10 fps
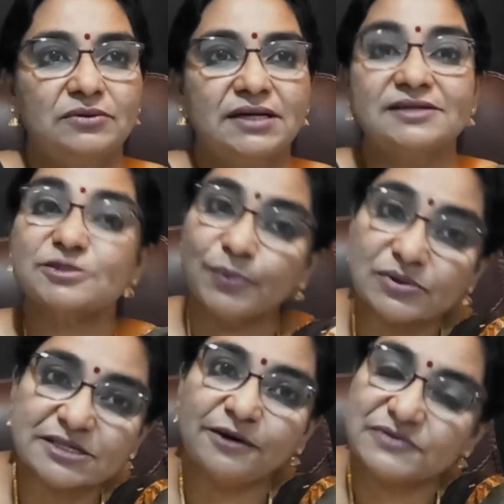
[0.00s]

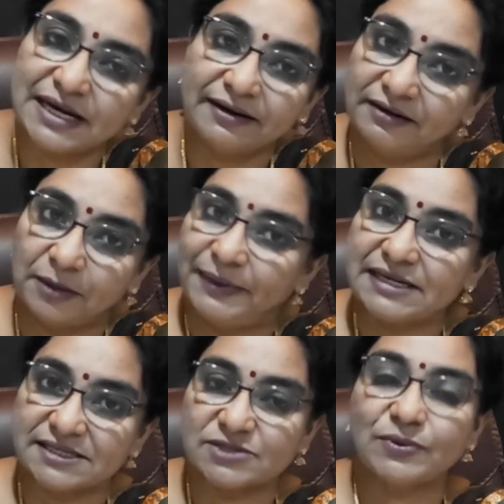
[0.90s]
disposal of sanitary
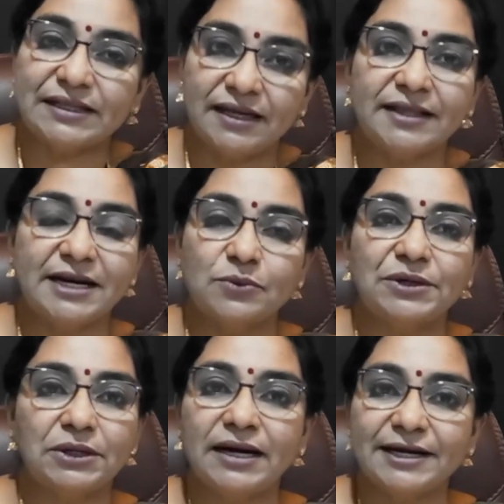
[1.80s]
pads is one thing that I
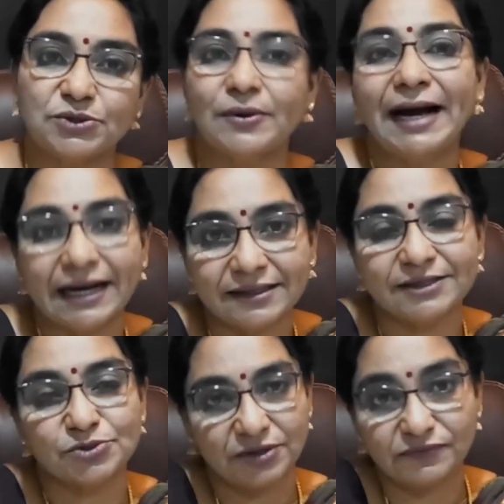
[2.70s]
would like to add
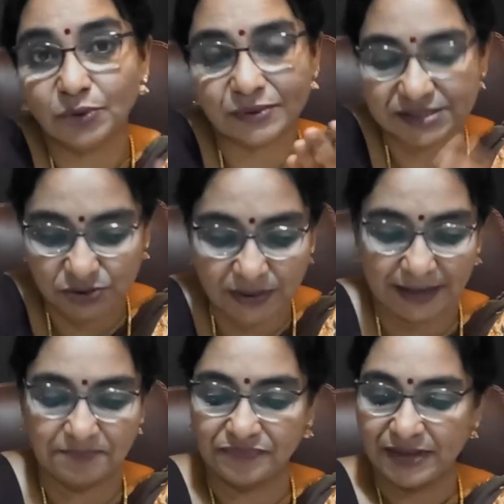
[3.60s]
to the viewers
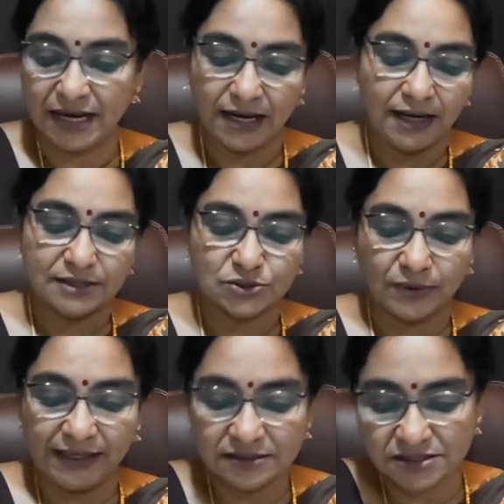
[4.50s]
today.
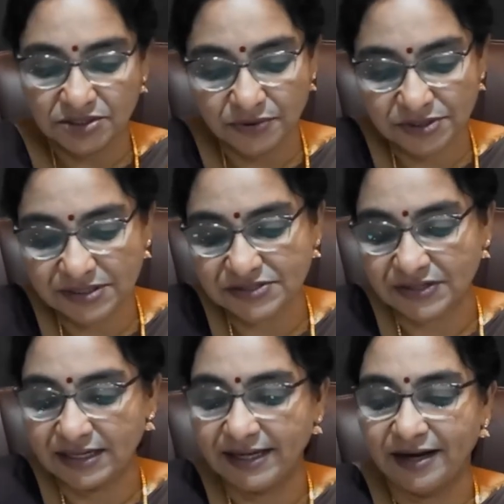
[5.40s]
So institutions
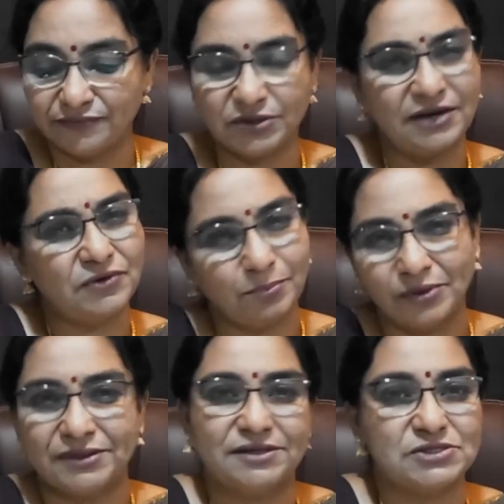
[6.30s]
really have to give
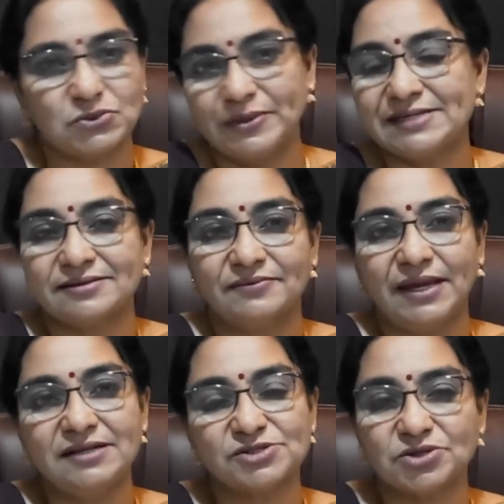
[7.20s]
importance to it. The
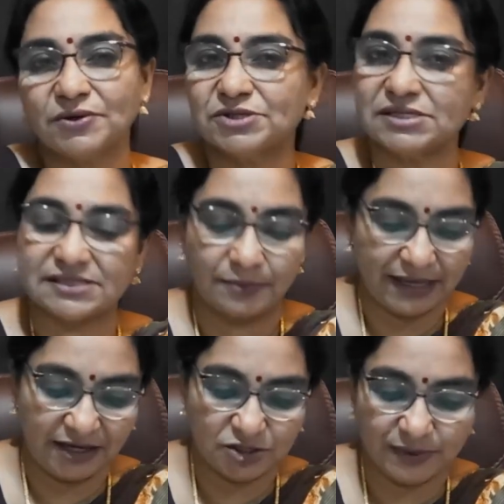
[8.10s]
institutions, the
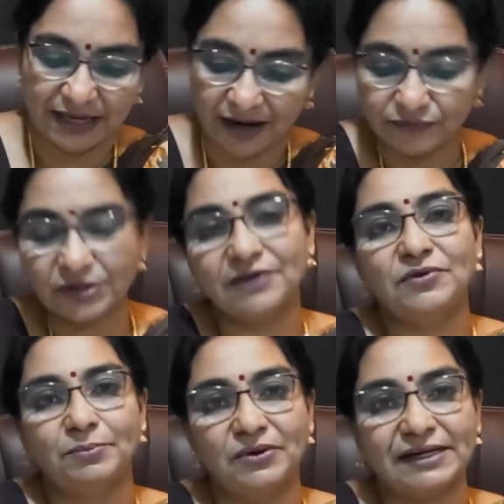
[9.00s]
management have to give
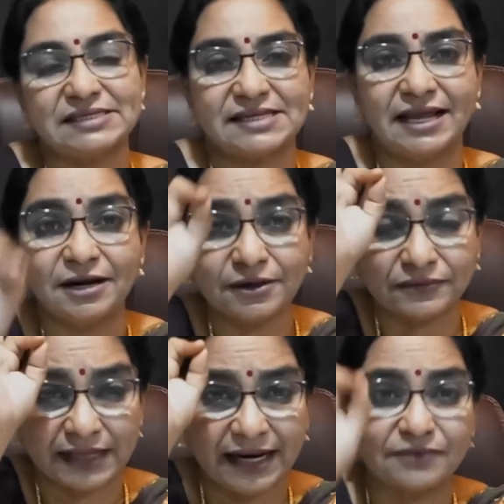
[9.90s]
importance.
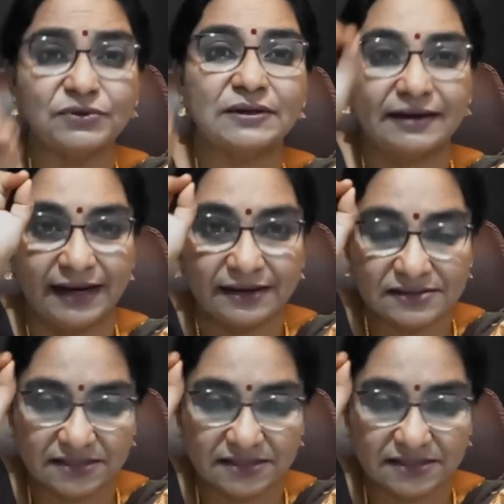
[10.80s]
They'll have to create a